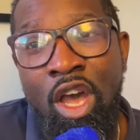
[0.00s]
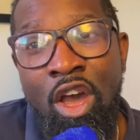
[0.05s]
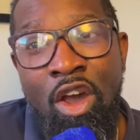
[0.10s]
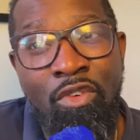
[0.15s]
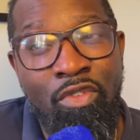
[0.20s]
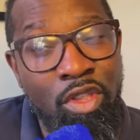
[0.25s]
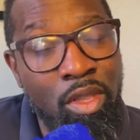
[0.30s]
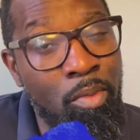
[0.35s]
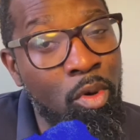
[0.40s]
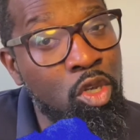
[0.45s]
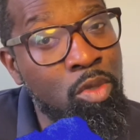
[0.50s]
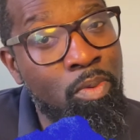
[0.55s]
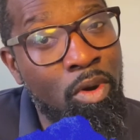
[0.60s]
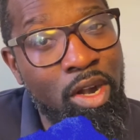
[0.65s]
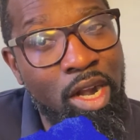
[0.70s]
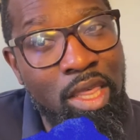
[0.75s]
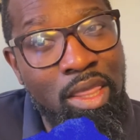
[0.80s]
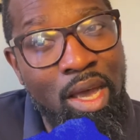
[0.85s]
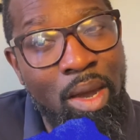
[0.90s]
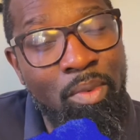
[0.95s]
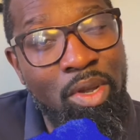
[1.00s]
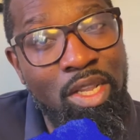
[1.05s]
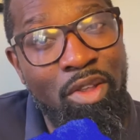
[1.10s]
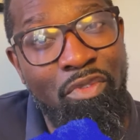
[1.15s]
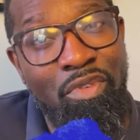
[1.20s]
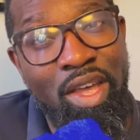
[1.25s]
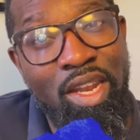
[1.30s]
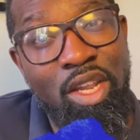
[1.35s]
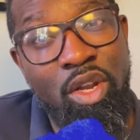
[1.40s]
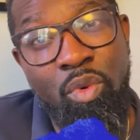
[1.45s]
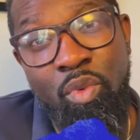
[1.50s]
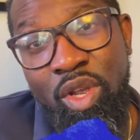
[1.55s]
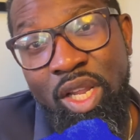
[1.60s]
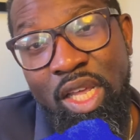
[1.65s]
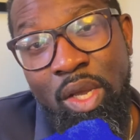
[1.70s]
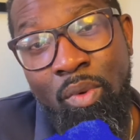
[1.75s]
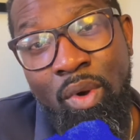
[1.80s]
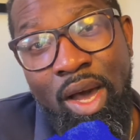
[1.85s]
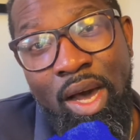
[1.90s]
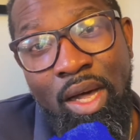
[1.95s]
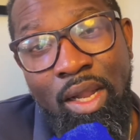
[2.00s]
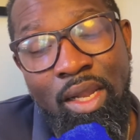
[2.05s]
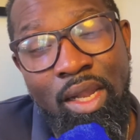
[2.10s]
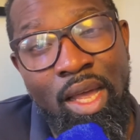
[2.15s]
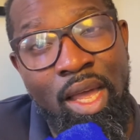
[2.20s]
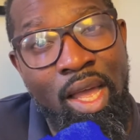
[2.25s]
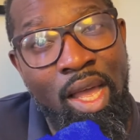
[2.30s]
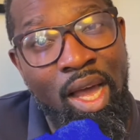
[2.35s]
For the most part, I thought we defended really well,